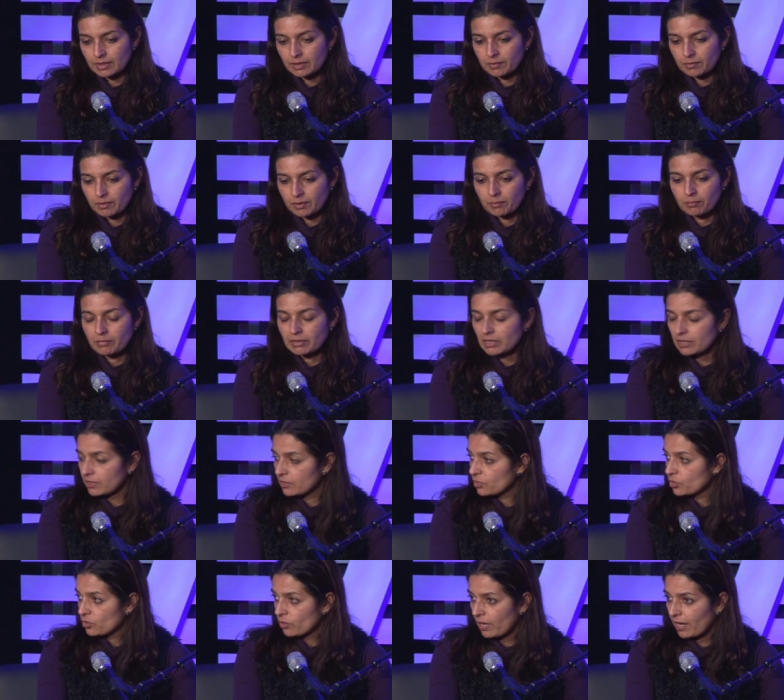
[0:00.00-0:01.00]
a, a,
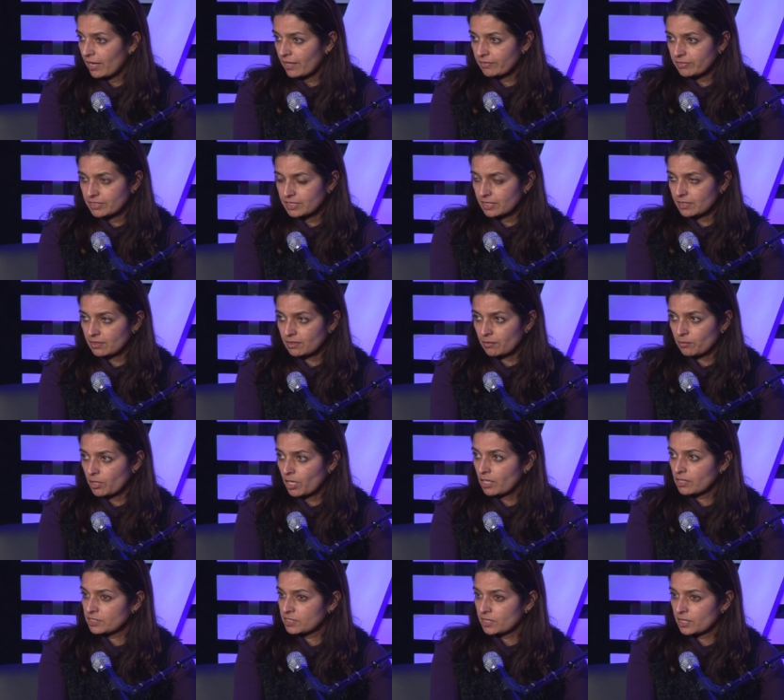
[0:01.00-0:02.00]
million drafts, and I'm
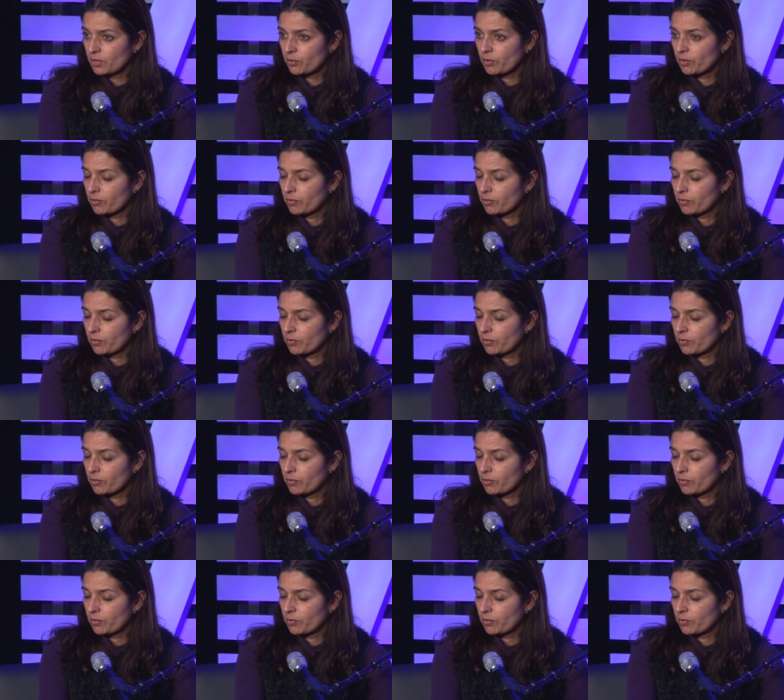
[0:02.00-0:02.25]
constantly